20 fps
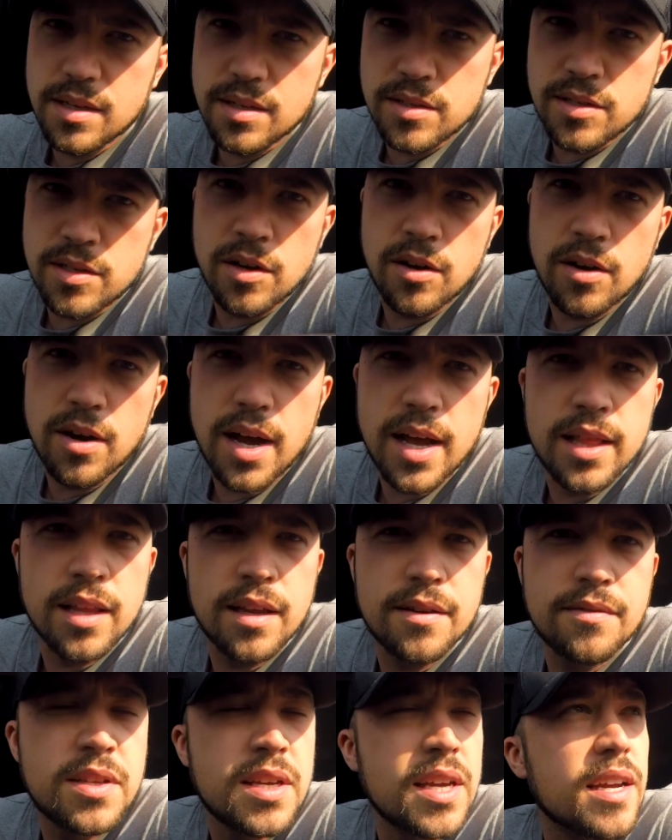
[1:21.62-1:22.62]
so I
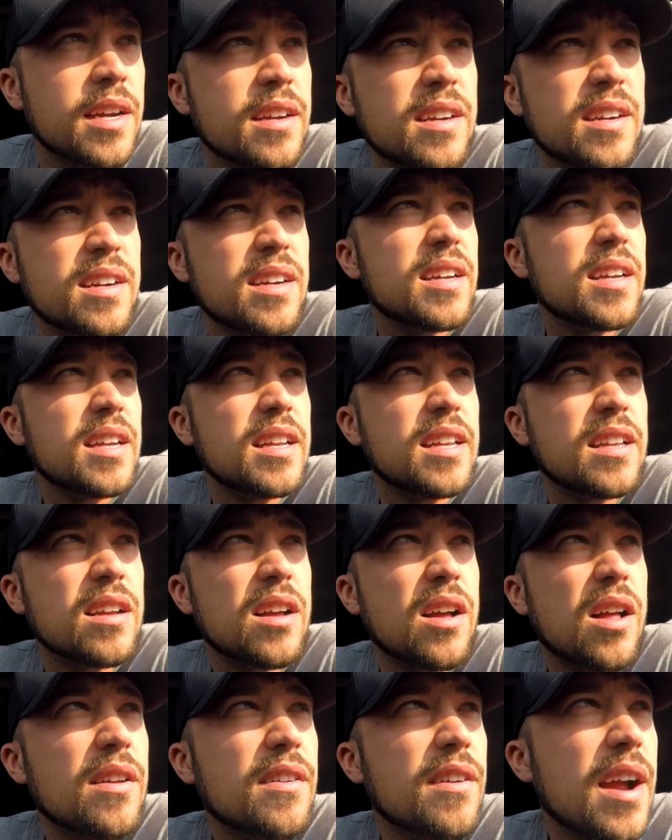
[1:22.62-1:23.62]
lived here in
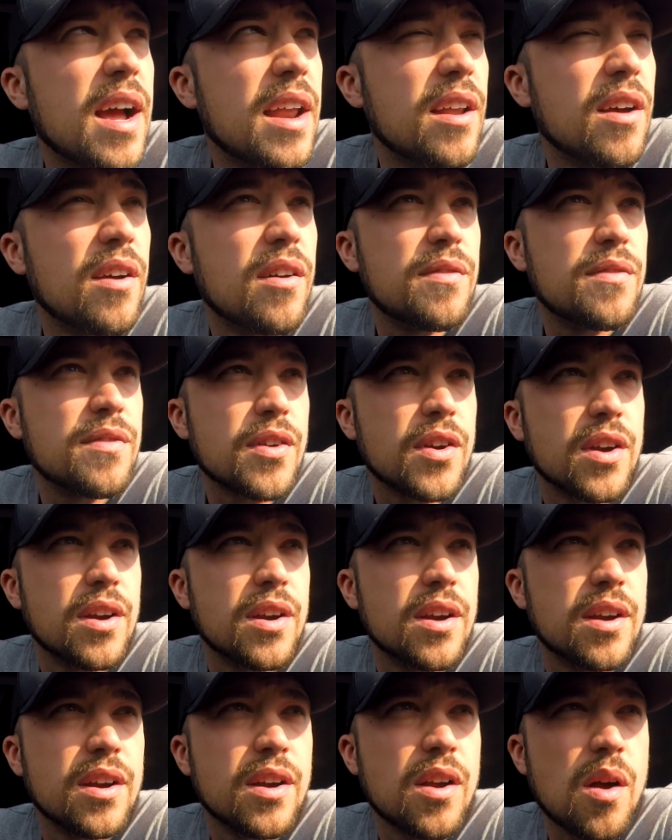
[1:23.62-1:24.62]
Colorado
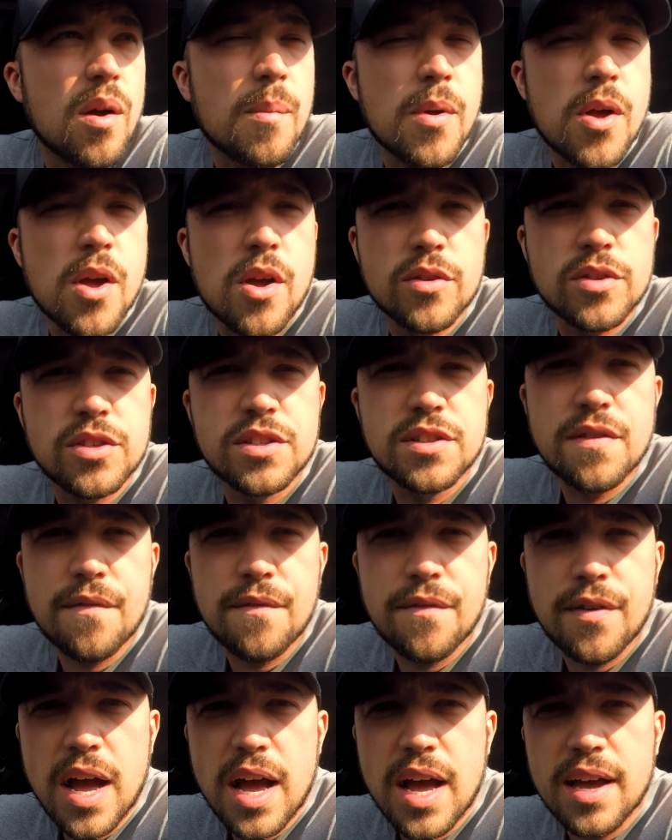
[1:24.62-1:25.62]
for almost
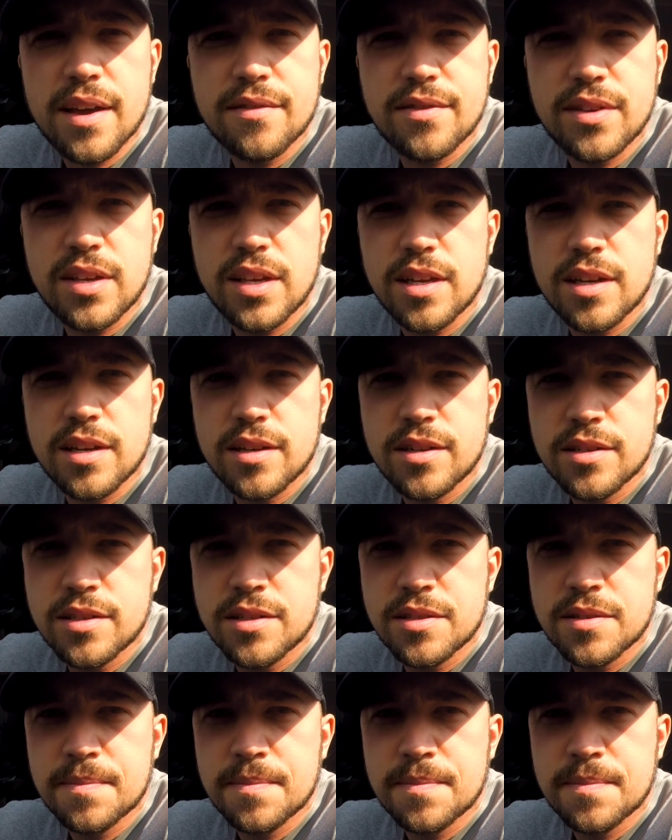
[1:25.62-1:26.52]
five years.